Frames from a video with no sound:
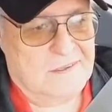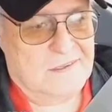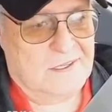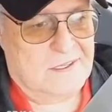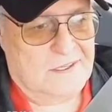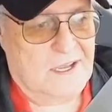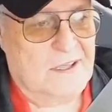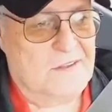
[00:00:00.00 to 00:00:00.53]

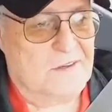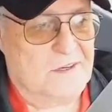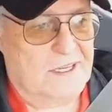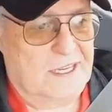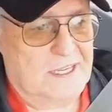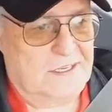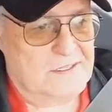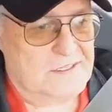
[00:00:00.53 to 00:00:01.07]
another
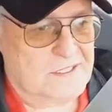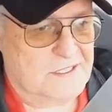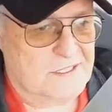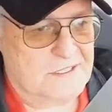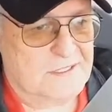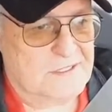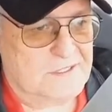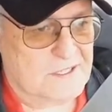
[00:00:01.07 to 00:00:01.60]
guest.
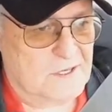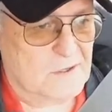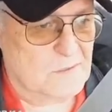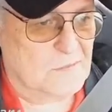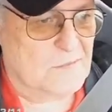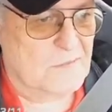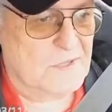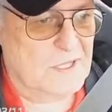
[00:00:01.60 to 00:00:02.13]
So
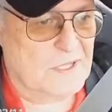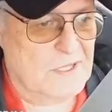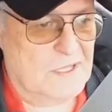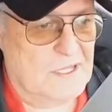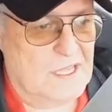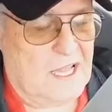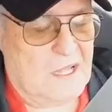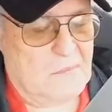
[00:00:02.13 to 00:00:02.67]

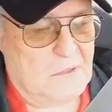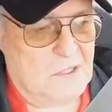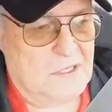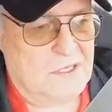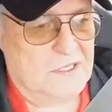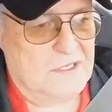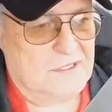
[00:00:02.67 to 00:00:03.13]
I'm looking at